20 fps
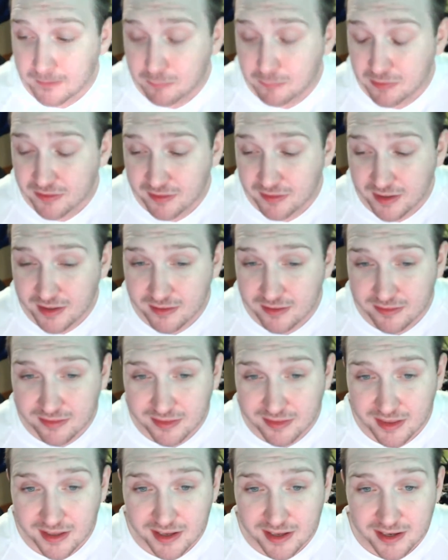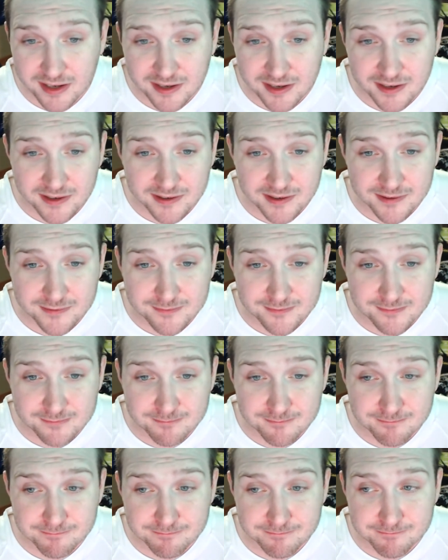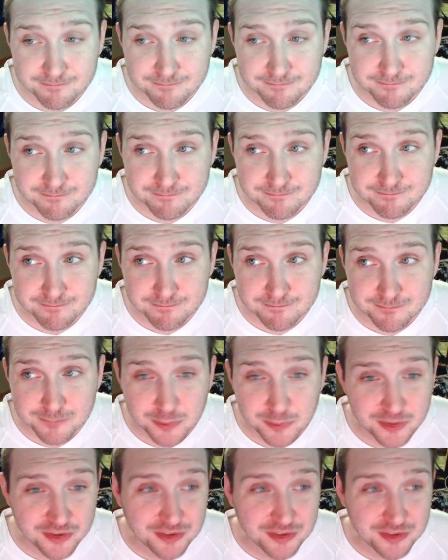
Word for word: Besides that, we